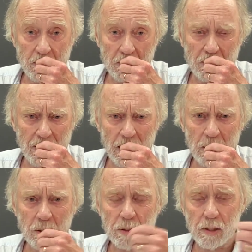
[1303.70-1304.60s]
Didn't
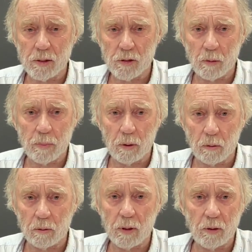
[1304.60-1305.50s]
Heidegger say something
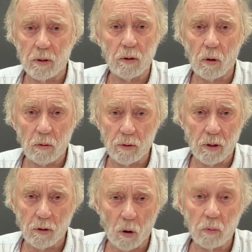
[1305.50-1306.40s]
along, you
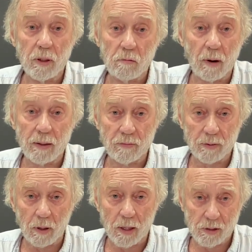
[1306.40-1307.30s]
can only write
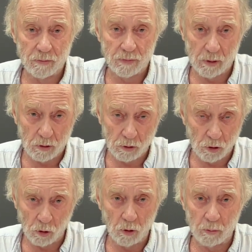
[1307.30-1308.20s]
philosophy in
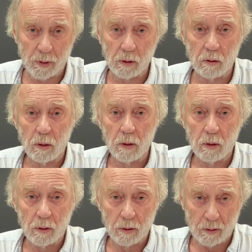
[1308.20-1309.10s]
German?
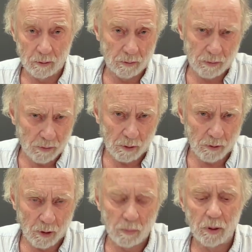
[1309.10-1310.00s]

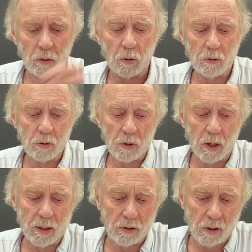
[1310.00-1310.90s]
Something along those
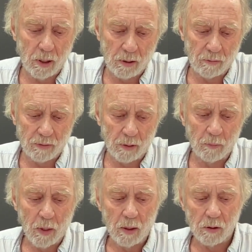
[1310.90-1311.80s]
lines in any event.
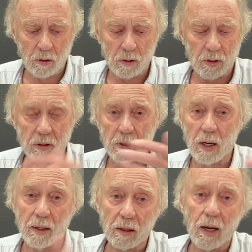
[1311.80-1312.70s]
So this is a
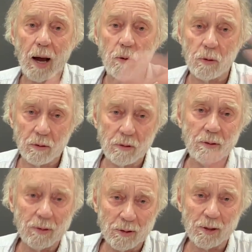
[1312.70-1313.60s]
kind of counter
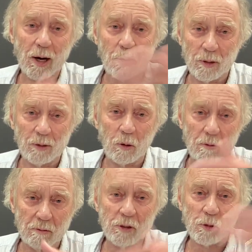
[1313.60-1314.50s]
shouting or
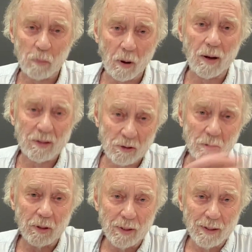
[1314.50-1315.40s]
response,
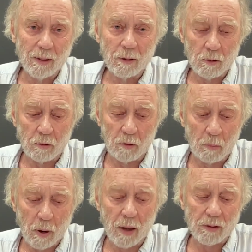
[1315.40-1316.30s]
a
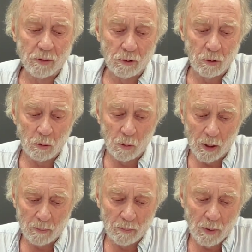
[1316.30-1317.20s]
riposte to
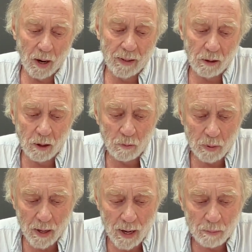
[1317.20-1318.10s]
Heidegger,
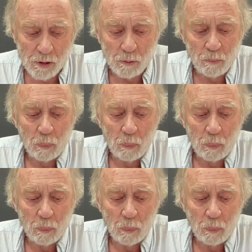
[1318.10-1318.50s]
perhaps,